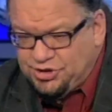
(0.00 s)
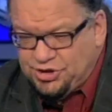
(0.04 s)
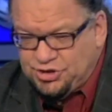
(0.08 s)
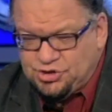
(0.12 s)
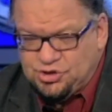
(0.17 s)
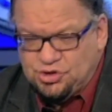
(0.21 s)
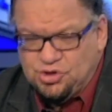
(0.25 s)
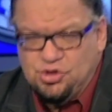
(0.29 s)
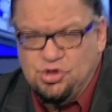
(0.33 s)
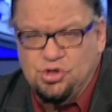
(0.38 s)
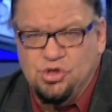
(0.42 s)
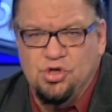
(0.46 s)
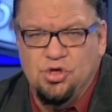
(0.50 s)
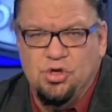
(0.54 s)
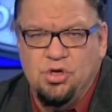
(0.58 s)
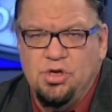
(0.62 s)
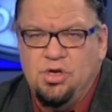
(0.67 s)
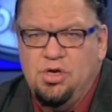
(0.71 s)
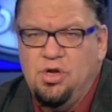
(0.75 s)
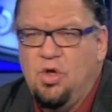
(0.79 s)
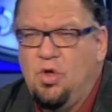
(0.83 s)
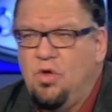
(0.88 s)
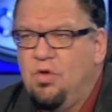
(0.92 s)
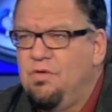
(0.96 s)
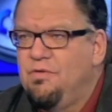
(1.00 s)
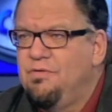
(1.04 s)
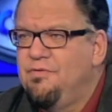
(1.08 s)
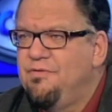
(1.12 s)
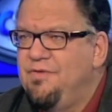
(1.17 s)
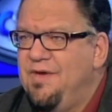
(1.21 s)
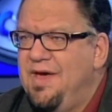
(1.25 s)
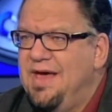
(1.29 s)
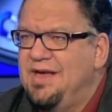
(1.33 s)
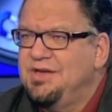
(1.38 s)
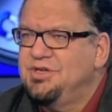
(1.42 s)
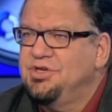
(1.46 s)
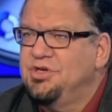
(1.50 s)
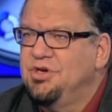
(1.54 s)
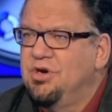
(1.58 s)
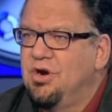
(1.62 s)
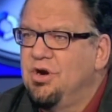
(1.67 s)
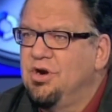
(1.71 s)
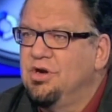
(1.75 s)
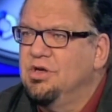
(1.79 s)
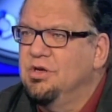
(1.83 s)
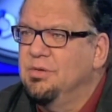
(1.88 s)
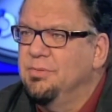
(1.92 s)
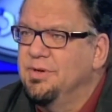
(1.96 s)
just good old-fashioned
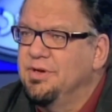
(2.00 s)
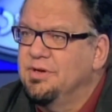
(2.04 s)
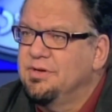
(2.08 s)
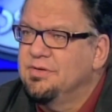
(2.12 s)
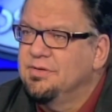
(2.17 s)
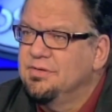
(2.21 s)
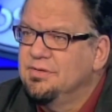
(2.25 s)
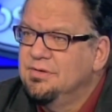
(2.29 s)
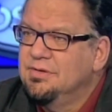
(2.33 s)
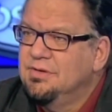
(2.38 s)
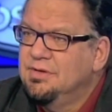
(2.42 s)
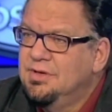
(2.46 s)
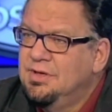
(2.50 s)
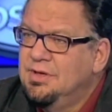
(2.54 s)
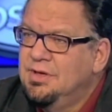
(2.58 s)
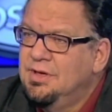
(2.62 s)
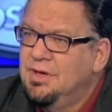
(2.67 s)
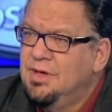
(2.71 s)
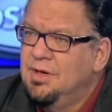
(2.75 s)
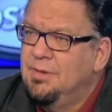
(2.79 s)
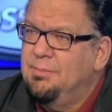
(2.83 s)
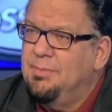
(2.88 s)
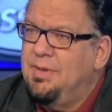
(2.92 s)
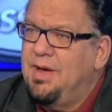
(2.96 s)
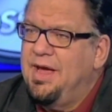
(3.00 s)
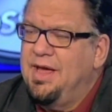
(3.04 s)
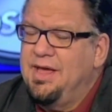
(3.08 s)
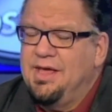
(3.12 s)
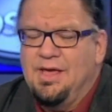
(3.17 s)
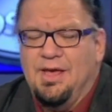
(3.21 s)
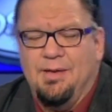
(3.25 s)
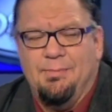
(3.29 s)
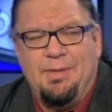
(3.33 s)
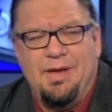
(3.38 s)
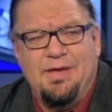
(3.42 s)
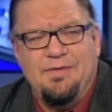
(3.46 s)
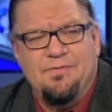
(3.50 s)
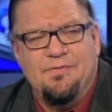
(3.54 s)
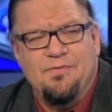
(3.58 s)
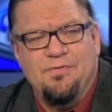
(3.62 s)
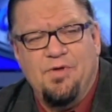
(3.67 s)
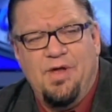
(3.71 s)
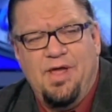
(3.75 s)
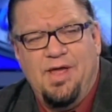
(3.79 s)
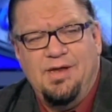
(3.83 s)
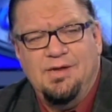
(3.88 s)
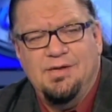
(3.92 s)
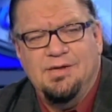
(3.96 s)
argument. My
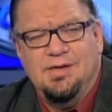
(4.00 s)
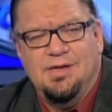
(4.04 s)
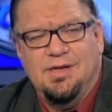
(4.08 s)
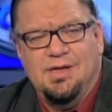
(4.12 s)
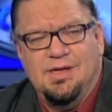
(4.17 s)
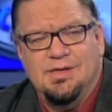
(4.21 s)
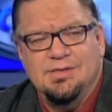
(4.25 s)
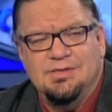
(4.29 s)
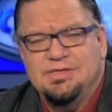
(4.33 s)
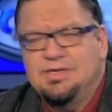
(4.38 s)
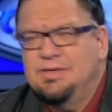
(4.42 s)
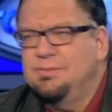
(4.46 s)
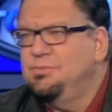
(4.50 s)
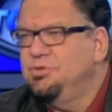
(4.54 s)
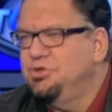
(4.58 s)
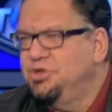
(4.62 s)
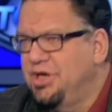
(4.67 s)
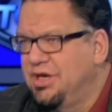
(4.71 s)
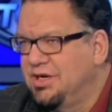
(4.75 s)
friend Tim